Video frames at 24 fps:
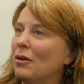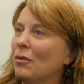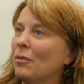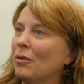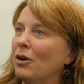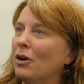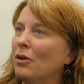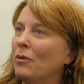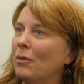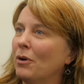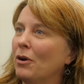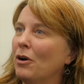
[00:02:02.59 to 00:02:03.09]
So
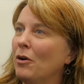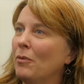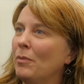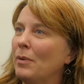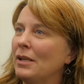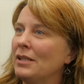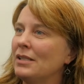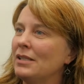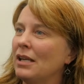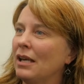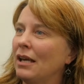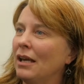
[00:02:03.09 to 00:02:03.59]
we're, we're
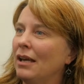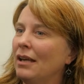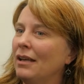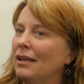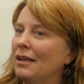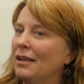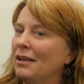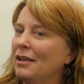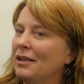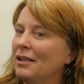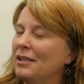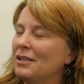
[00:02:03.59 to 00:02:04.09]
hoping to,
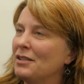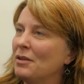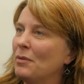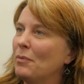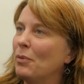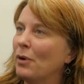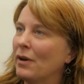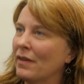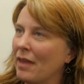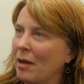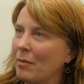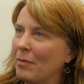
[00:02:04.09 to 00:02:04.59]
to
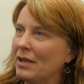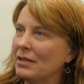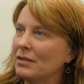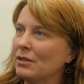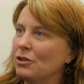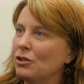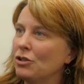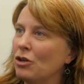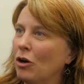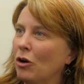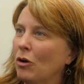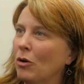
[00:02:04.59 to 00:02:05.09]
bring that
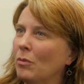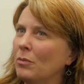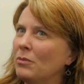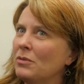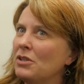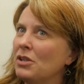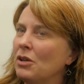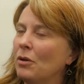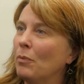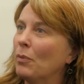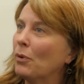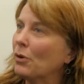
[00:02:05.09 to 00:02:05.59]
message home,
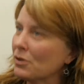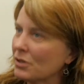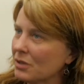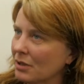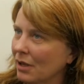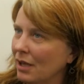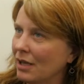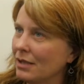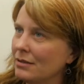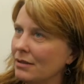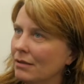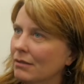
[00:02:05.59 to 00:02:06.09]
to
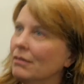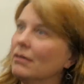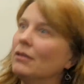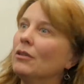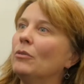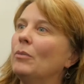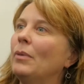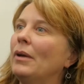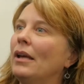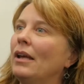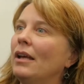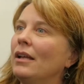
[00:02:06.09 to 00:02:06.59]
personalize it a little
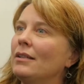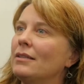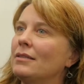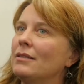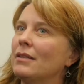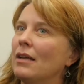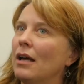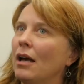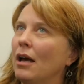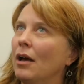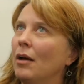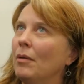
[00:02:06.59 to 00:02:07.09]
bit,
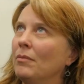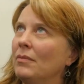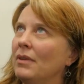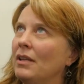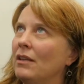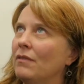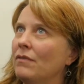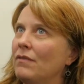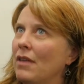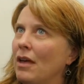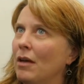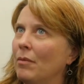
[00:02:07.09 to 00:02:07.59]
um,
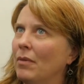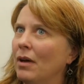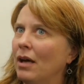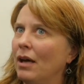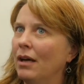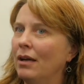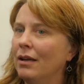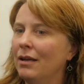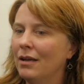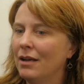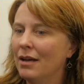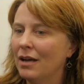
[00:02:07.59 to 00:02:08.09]
give them
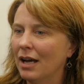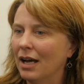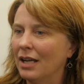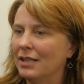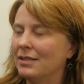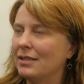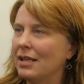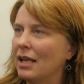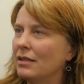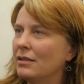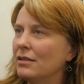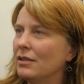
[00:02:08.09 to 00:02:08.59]
a, a
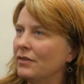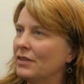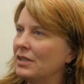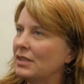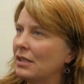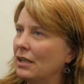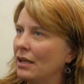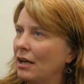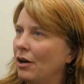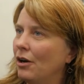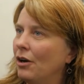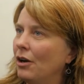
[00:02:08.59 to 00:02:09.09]
sense of a
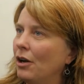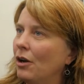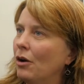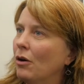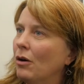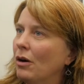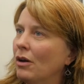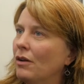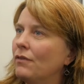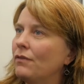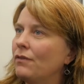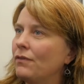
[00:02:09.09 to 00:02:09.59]
scenario
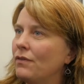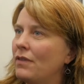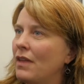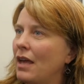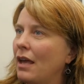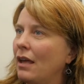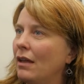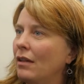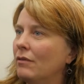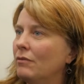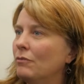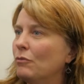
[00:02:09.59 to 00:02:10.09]
if
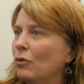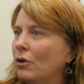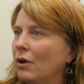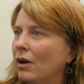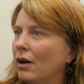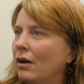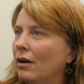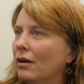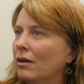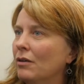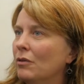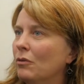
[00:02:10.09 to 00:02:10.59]
they
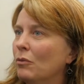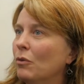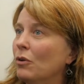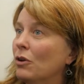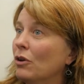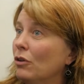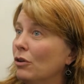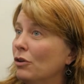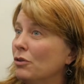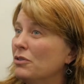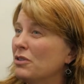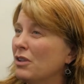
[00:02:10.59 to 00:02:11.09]
were, were
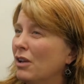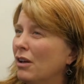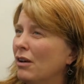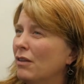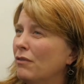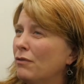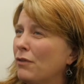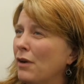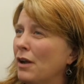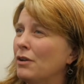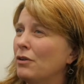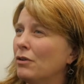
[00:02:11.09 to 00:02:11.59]
to lose a
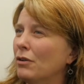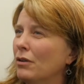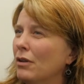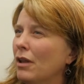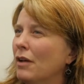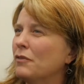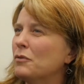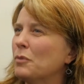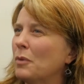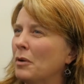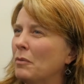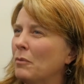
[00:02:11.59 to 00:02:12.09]
friend or a
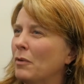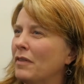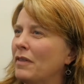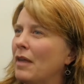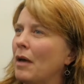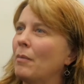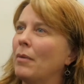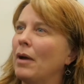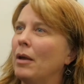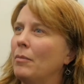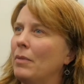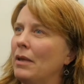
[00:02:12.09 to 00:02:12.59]
loved one, what
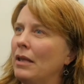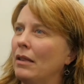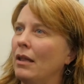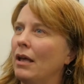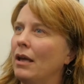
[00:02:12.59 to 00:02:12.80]
that might be